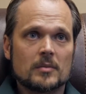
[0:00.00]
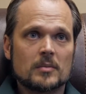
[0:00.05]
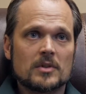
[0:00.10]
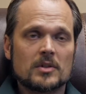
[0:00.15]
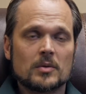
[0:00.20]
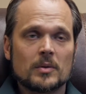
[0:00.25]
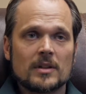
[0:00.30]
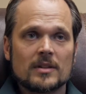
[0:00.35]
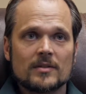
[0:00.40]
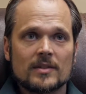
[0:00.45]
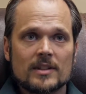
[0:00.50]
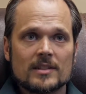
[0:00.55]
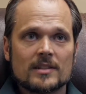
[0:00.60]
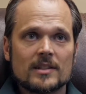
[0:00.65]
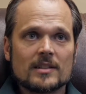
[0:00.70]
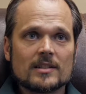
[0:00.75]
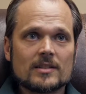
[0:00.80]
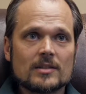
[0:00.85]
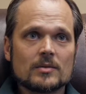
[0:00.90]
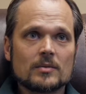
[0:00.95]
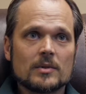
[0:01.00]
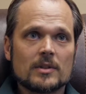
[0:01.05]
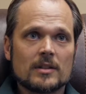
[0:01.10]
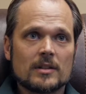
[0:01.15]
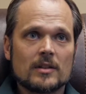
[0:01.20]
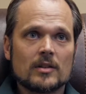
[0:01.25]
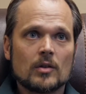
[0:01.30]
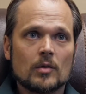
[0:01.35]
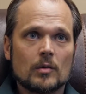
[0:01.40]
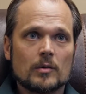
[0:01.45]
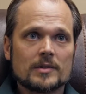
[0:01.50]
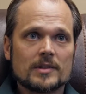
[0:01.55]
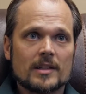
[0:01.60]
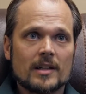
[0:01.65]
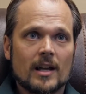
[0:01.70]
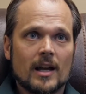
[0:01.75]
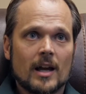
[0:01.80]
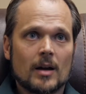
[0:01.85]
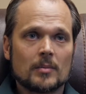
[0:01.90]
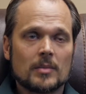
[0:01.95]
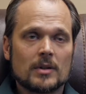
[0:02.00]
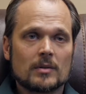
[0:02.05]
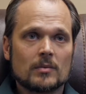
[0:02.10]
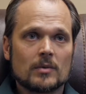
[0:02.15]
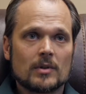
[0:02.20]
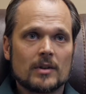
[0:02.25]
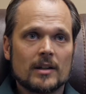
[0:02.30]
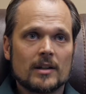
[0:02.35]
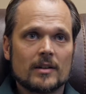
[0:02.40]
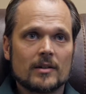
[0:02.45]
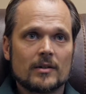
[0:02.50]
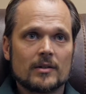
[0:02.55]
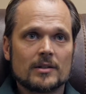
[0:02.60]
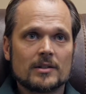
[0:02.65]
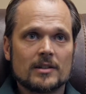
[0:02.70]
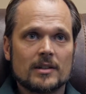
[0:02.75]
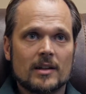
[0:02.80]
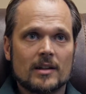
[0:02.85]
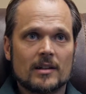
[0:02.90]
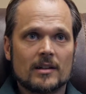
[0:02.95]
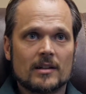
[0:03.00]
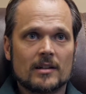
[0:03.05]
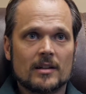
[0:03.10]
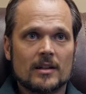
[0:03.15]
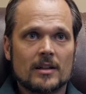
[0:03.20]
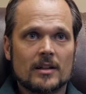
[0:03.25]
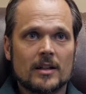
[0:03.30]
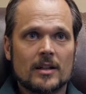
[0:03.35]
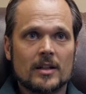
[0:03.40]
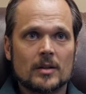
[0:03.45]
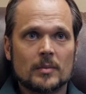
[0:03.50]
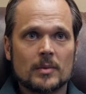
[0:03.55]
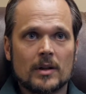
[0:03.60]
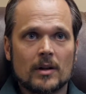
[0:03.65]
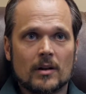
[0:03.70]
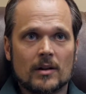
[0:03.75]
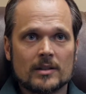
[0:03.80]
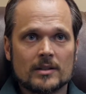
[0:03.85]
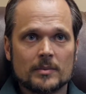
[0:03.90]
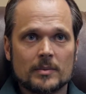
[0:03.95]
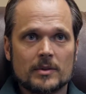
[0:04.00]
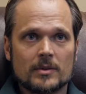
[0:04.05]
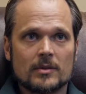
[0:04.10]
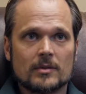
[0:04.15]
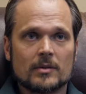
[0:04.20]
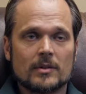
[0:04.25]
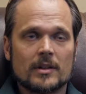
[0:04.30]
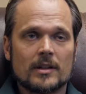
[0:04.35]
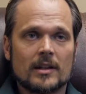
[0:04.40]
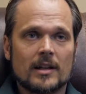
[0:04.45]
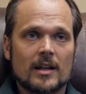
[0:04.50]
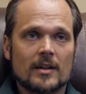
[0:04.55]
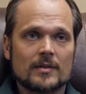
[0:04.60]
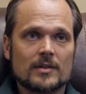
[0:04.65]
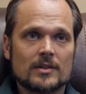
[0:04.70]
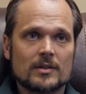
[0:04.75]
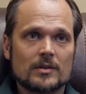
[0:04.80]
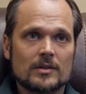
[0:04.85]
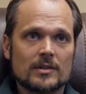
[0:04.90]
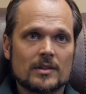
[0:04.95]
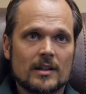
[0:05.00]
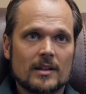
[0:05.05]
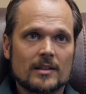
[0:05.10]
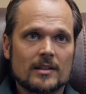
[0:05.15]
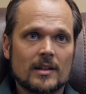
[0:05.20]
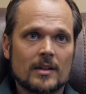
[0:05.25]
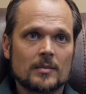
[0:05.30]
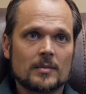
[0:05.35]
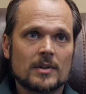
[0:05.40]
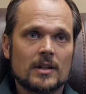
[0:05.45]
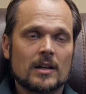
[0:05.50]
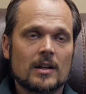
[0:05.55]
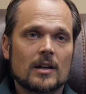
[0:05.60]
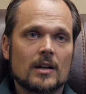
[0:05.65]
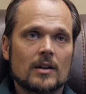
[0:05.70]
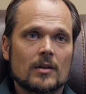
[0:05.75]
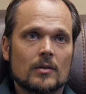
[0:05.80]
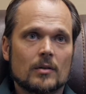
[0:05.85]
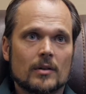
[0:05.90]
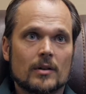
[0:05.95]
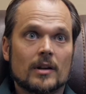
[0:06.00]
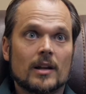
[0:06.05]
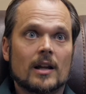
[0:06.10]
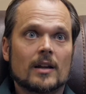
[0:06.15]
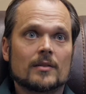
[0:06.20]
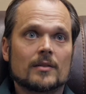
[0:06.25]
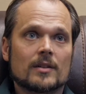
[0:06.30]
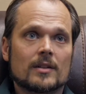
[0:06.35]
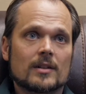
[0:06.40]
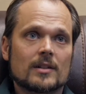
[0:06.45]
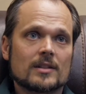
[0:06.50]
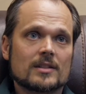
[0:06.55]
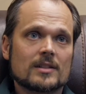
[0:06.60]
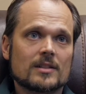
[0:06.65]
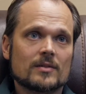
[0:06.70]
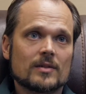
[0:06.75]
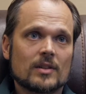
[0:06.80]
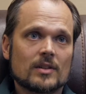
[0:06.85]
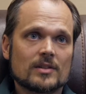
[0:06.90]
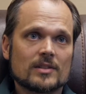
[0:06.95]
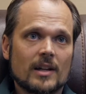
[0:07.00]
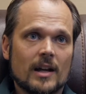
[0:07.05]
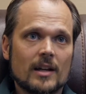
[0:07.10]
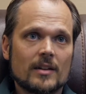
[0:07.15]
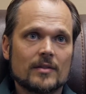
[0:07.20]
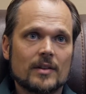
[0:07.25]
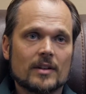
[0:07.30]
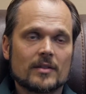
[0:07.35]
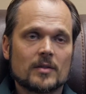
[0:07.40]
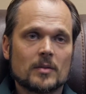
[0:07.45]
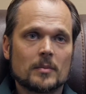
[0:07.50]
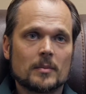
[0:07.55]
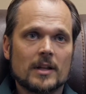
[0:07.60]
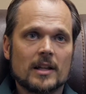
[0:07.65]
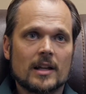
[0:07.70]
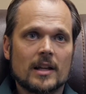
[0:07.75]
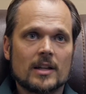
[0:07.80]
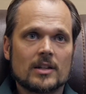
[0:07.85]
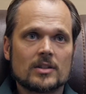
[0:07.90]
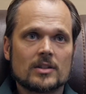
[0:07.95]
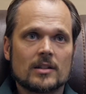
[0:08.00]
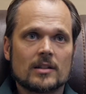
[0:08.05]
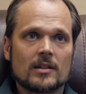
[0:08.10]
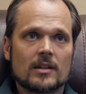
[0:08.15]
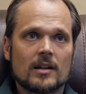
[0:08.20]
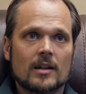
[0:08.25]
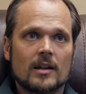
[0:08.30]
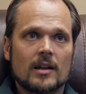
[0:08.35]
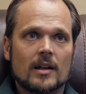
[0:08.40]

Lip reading: between visits, we didn't know what was going to happen. Were they going to end up in a hospital? Were they going to have a suicide attempt? Were they going to have a severe side effect from medication?